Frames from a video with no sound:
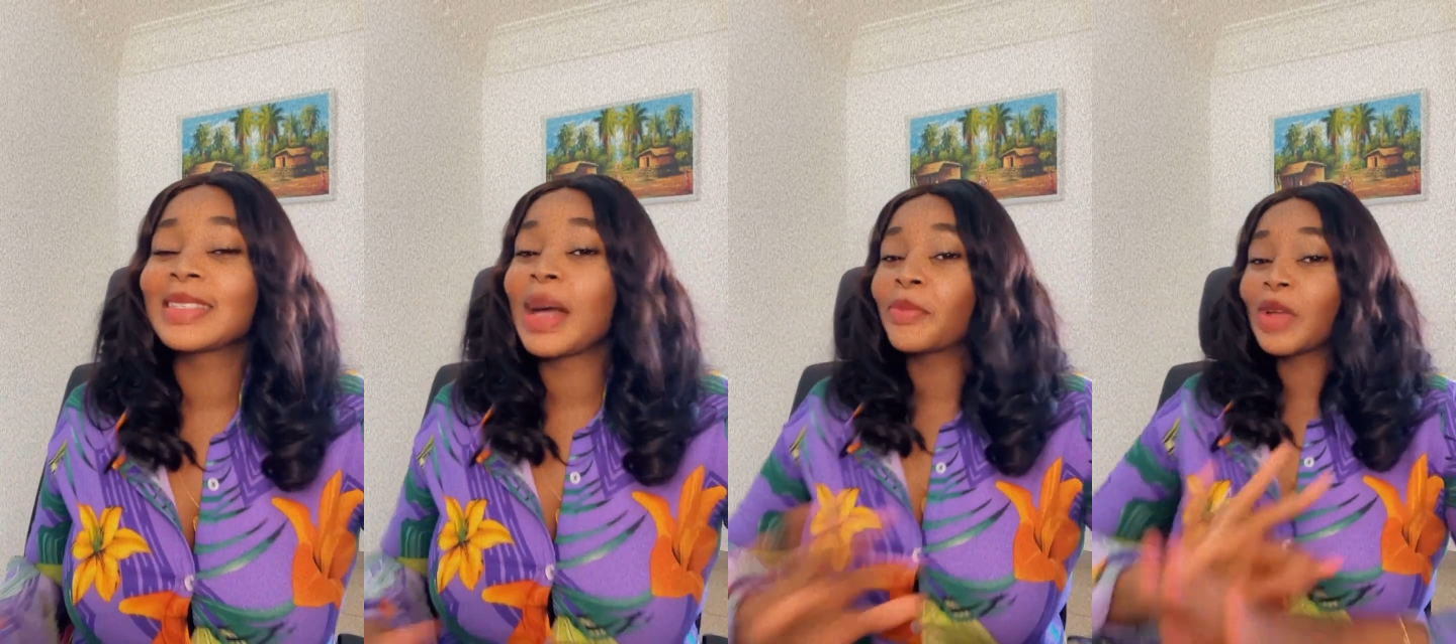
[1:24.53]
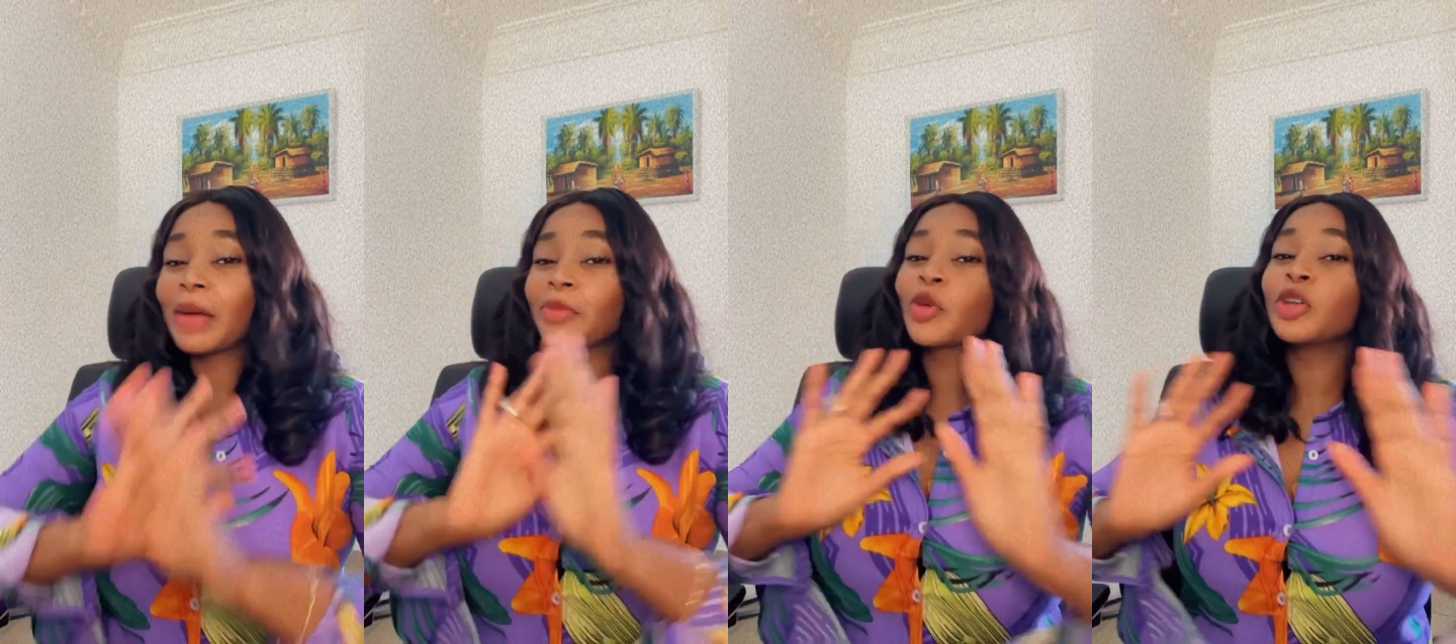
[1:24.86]

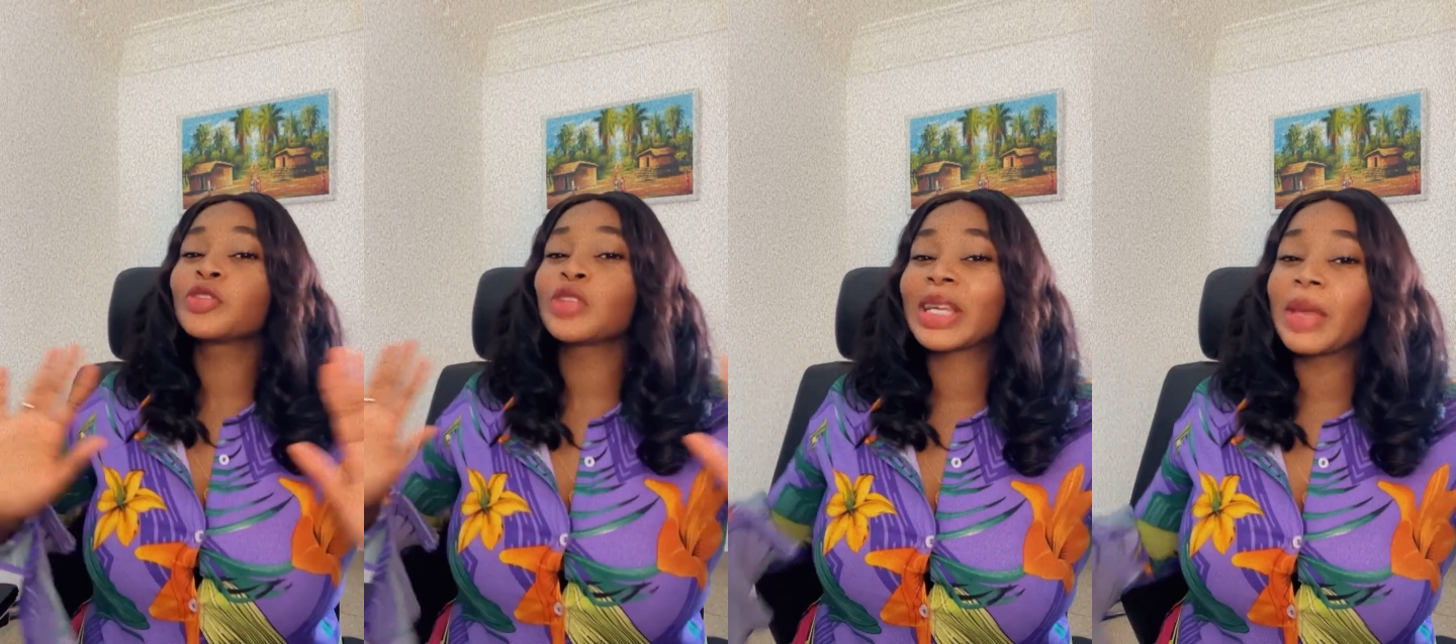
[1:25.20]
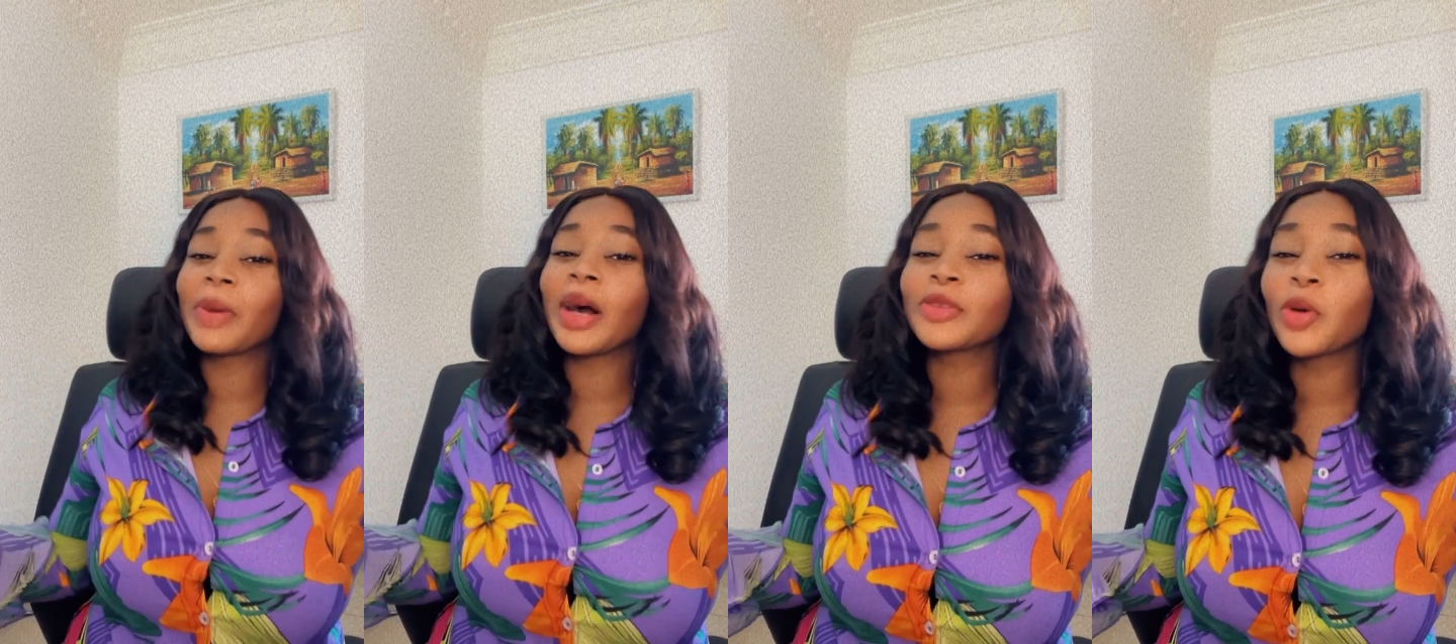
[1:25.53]
I'm going to talk
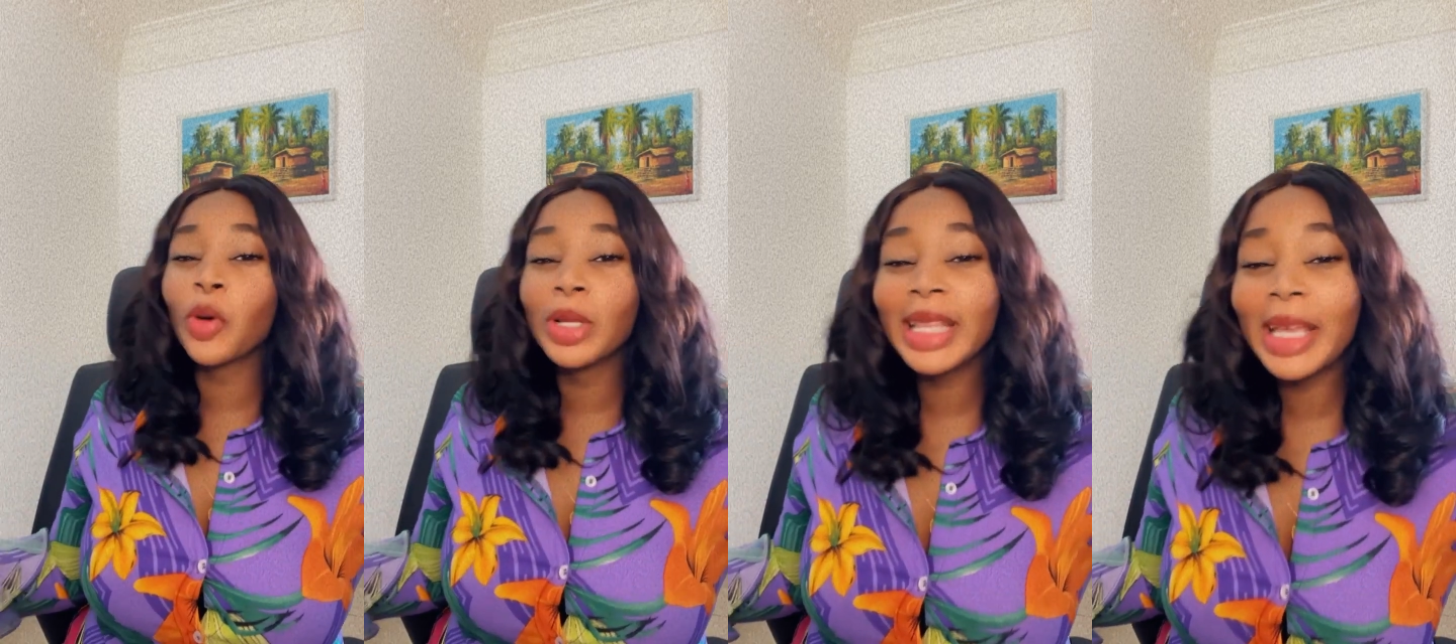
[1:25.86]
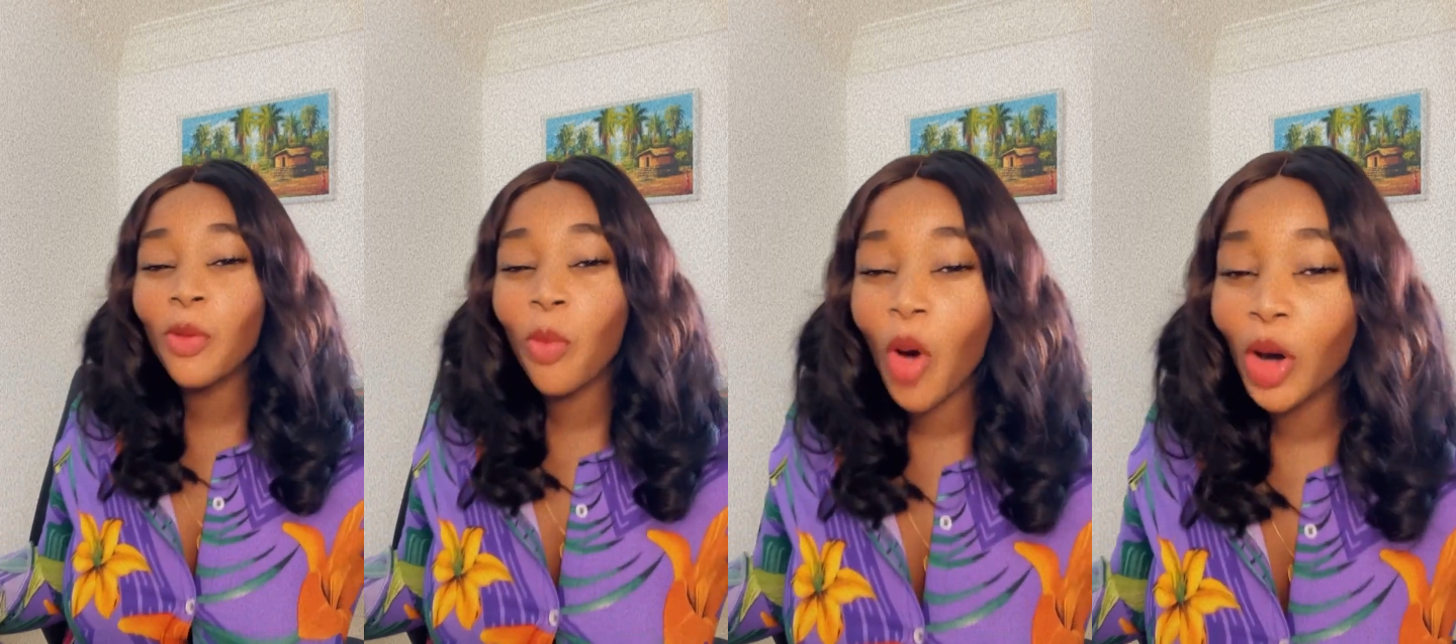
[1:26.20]
about
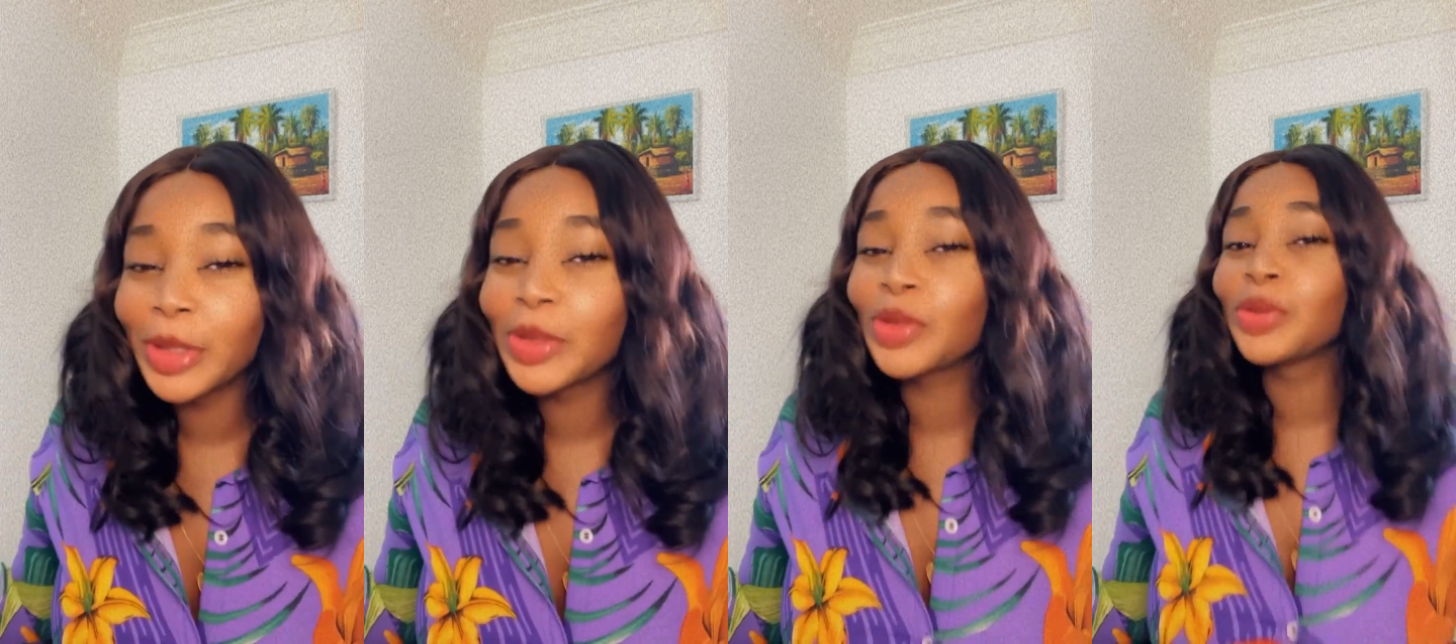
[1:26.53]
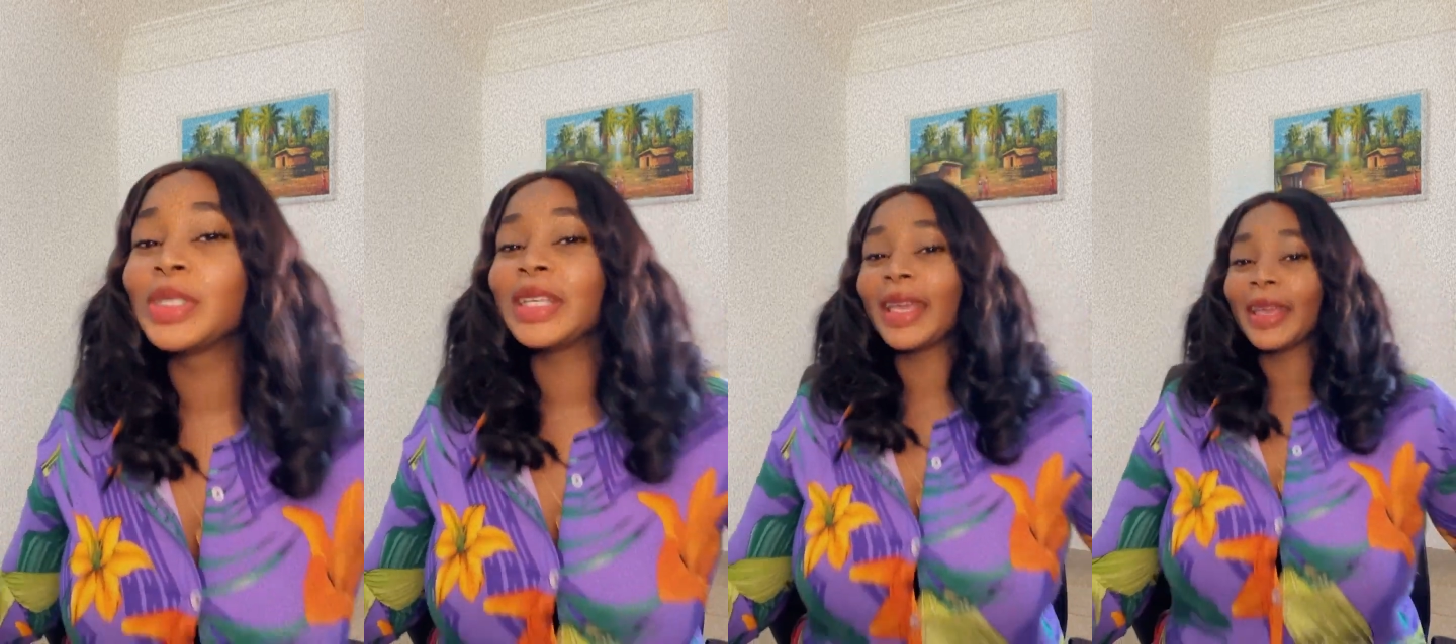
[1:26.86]
only one
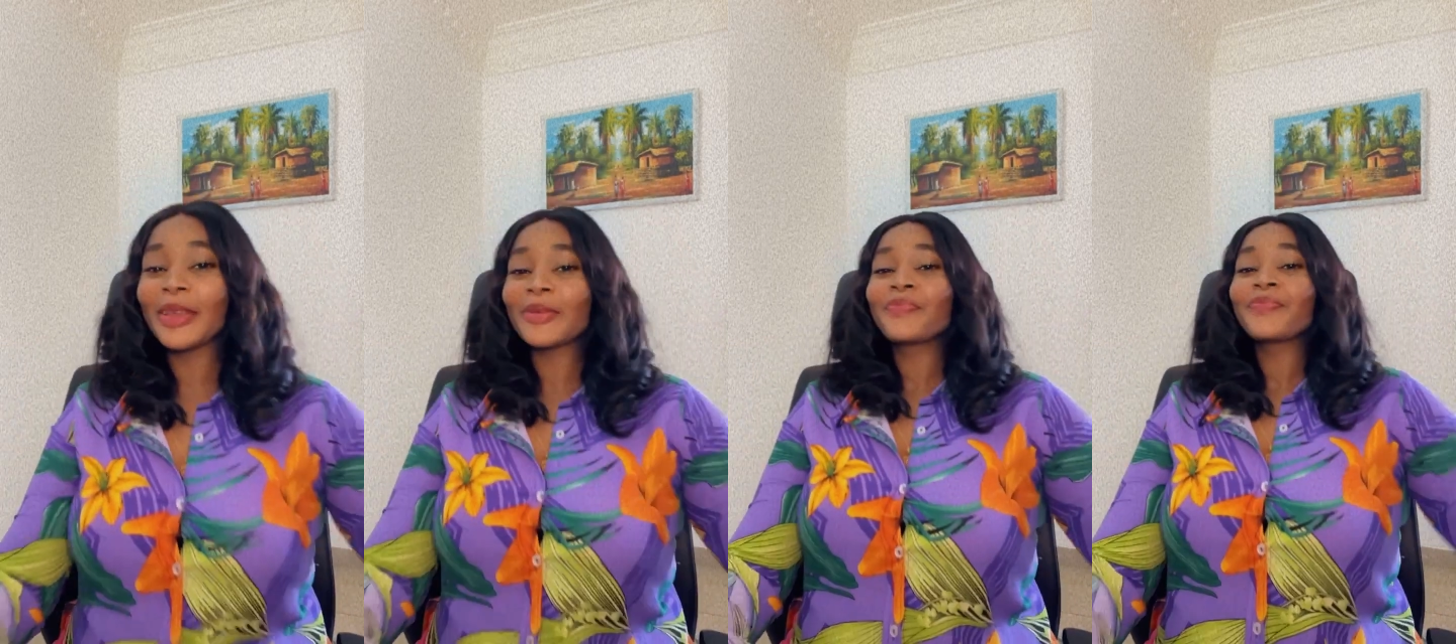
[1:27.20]
today.